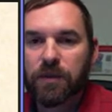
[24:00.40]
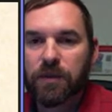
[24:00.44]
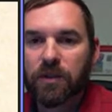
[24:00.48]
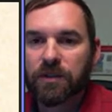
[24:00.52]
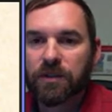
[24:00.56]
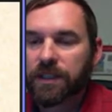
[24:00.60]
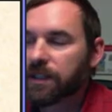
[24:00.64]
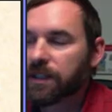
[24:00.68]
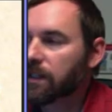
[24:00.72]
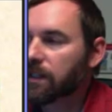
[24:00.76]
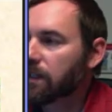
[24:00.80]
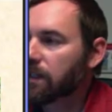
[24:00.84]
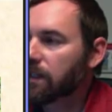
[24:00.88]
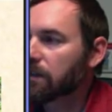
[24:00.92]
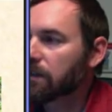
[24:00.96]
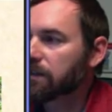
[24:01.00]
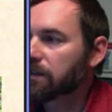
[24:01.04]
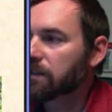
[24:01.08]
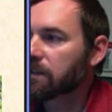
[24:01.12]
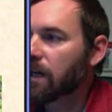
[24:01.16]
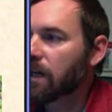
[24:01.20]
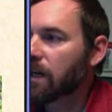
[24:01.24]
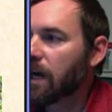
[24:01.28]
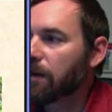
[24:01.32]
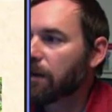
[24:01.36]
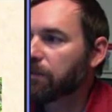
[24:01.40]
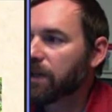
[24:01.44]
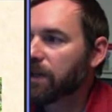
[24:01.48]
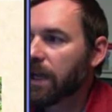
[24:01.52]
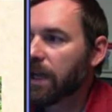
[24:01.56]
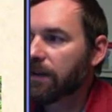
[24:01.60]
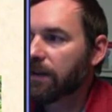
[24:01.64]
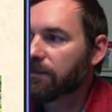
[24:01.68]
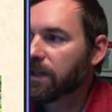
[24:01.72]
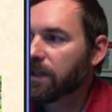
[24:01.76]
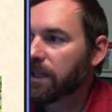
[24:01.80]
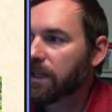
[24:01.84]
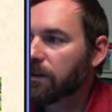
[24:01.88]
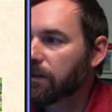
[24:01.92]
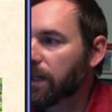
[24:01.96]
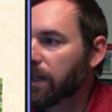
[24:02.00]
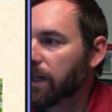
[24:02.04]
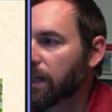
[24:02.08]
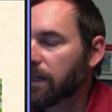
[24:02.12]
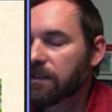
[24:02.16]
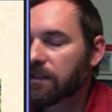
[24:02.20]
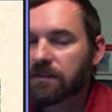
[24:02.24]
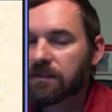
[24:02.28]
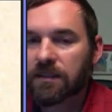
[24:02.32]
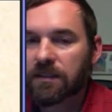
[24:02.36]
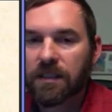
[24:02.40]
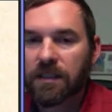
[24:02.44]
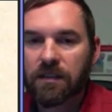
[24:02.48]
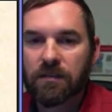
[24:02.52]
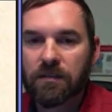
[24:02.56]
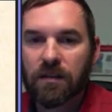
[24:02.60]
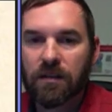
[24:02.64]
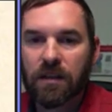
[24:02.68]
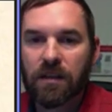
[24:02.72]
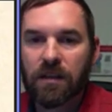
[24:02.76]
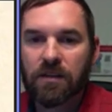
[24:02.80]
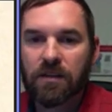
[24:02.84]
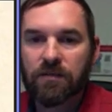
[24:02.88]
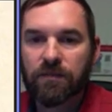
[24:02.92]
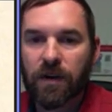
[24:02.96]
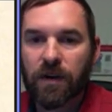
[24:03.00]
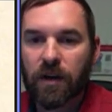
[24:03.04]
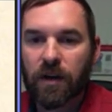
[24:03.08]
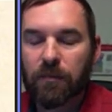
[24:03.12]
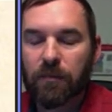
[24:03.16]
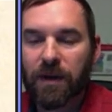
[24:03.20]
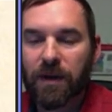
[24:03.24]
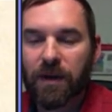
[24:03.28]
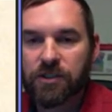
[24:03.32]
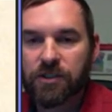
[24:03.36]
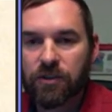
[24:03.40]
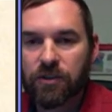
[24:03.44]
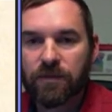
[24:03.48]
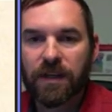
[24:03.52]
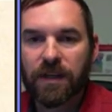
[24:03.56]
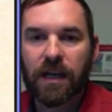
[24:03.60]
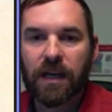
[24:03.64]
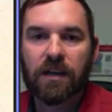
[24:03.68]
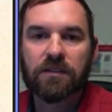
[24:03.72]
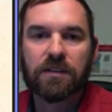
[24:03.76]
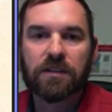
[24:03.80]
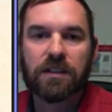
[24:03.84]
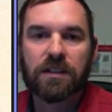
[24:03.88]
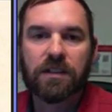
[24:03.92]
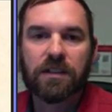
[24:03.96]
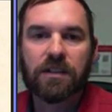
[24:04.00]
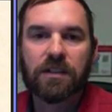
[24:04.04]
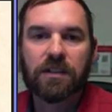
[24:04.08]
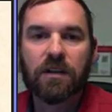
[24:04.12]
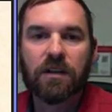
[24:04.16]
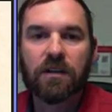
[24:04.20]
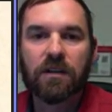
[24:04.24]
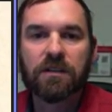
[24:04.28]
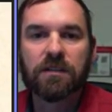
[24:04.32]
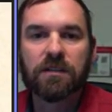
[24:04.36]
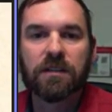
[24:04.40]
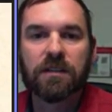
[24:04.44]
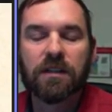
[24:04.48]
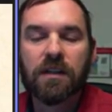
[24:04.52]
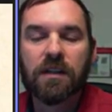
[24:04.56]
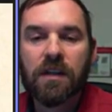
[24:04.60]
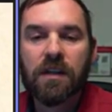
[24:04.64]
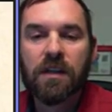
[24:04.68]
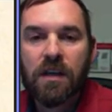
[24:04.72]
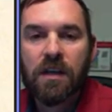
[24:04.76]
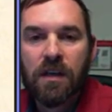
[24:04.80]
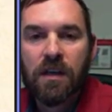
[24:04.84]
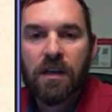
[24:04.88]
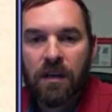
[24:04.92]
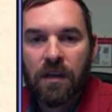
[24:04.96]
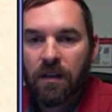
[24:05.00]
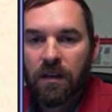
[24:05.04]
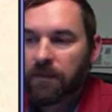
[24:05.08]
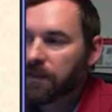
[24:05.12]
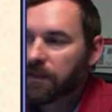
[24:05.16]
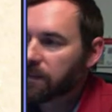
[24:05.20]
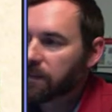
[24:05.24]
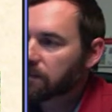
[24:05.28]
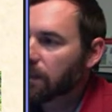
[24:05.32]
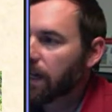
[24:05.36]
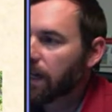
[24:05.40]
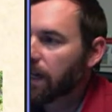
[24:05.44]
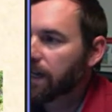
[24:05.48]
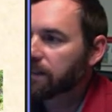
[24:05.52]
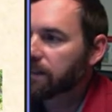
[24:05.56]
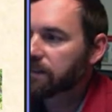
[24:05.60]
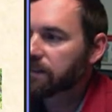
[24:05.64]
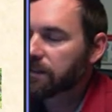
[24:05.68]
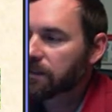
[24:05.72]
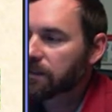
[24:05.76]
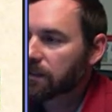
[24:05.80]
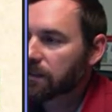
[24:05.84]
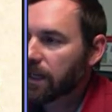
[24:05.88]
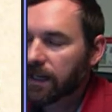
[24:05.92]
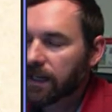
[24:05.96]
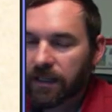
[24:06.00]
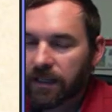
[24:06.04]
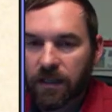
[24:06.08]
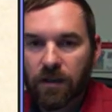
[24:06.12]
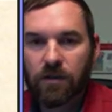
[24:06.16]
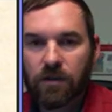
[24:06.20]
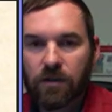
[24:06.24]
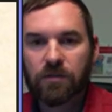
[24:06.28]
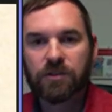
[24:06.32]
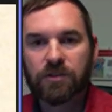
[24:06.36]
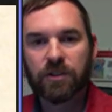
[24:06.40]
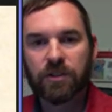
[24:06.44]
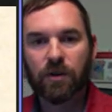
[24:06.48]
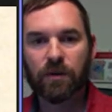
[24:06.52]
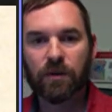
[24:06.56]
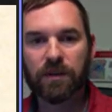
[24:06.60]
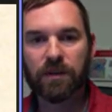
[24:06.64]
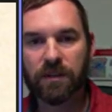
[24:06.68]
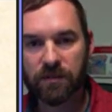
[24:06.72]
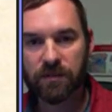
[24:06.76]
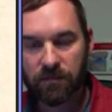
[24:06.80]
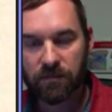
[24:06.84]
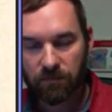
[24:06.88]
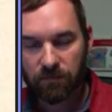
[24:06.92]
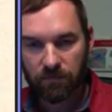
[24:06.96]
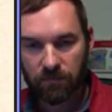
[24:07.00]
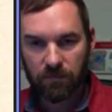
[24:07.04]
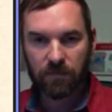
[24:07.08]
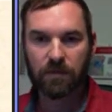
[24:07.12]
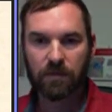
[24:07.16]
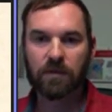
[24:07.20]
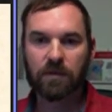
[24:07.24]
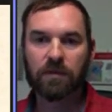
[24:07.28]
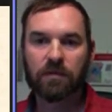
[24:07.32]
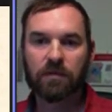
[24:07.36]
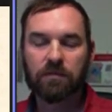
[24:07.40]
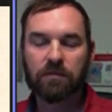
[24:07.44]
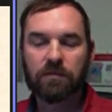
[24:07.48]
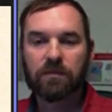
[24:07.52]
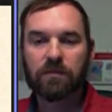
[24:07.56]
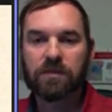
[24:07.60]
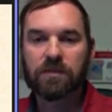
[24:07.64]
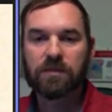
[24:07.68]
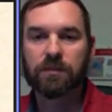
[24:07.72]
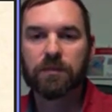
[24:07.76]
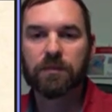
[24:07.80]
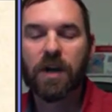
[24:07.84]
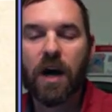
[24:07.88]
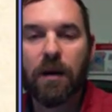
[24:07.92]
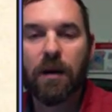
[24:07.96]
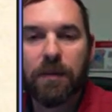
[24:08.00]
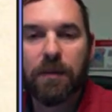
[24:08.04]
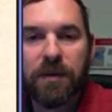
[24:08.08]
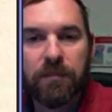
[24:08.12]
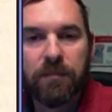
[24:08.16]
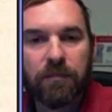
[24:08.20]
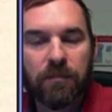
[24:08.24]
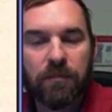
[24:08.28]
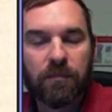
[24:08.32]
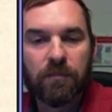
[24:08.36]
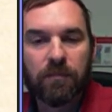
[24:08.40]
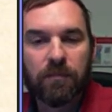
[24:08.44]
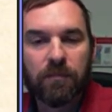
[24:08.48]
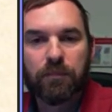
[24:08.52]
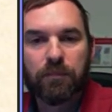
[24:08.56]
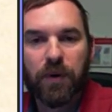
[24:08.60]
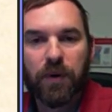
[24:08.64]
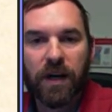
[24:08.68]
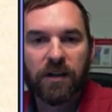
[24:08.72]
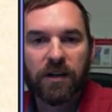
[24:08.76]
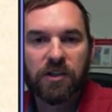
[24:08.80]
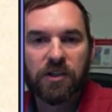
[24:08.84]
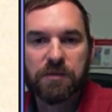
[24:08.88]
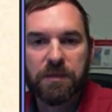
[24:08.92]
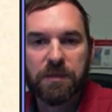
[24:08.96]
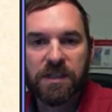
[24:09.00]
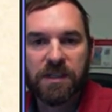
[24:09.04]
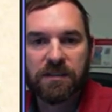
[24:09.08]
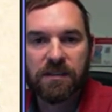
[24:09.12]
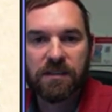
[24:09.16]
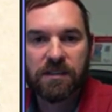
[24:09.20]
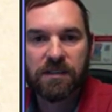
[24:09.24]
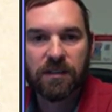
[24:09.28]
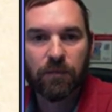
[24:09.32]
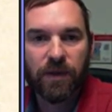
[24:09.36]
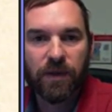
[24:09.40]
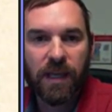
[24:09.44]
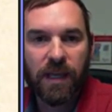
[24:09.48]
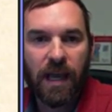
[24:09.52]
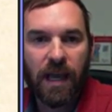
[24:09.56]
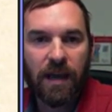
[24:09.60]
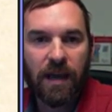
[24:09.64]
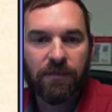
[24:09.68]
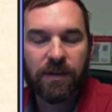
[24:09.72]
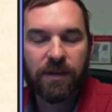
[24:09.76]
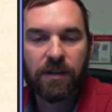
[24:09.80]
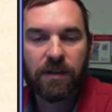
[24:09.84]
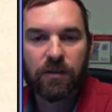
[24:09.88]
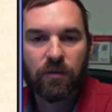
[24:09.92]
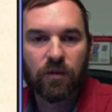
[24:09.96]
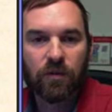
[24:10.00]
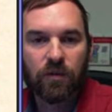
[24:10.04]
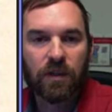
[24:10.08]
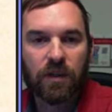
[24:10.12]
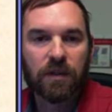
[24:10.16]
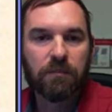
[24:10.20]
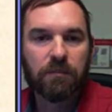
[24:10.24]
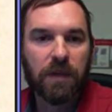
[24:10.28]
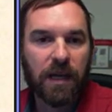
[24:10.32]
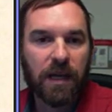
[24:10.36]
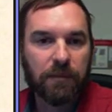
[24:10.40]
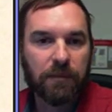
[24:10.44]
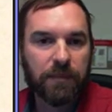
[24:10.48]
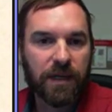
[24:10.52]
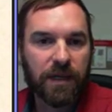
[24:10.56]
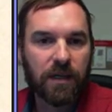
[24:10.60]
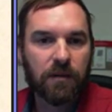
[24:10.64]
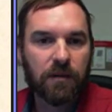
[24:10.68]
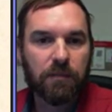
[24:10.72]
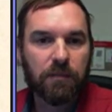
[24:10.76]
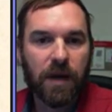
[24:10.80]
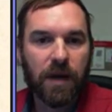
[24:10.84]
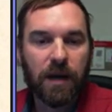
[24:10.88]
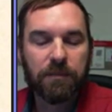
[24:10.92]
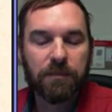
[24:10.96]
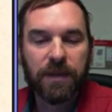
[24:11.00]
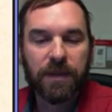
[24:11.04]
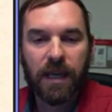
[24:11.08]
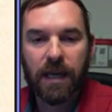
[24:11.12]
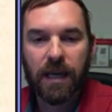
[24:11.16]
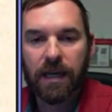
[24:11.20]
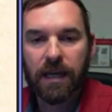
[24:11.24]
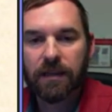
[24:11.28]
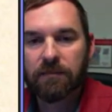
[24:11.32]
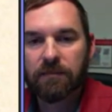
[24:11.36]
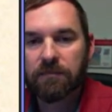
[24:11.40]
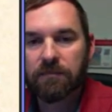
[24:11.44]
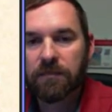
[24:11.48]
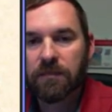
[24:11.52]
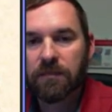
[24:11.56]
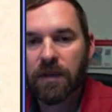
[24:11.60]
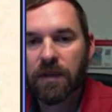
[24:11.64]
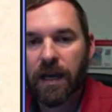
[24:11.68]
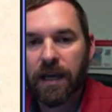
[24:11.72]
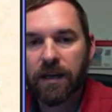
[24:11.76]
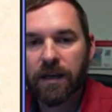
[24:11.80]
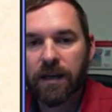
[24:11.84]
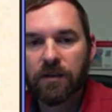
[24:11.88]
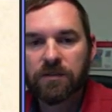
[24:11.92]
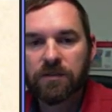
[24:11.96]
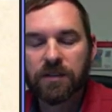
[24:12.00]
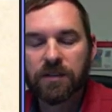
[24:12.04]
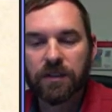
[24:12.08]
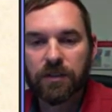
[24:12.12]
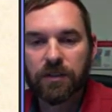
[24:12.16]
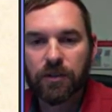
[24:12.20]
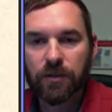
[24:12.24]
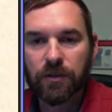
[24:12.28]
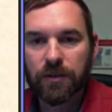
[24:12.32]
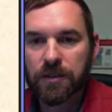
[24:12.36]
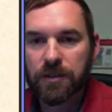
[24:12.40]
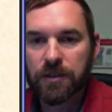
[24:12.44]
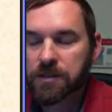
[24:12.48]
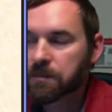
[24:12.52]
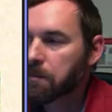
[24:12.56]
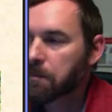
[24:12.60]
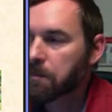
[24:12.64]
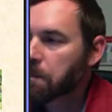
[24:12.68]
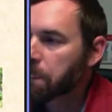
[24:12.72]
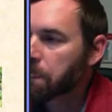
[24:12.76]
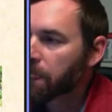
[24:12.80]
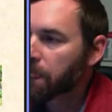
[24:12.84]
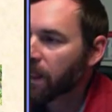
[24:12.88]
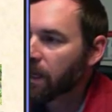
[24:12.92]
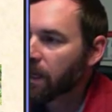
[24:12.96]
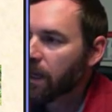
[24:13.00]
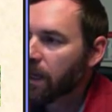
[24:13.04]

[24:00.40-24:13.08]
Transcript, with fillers: of mule deer here at the top. We have neonates and then, and followed by juveniles and adults. And these lines here kind of go showing the, the, some common predator species that we have here in Oregon, black bear, bobcat, coyotes, and cougars.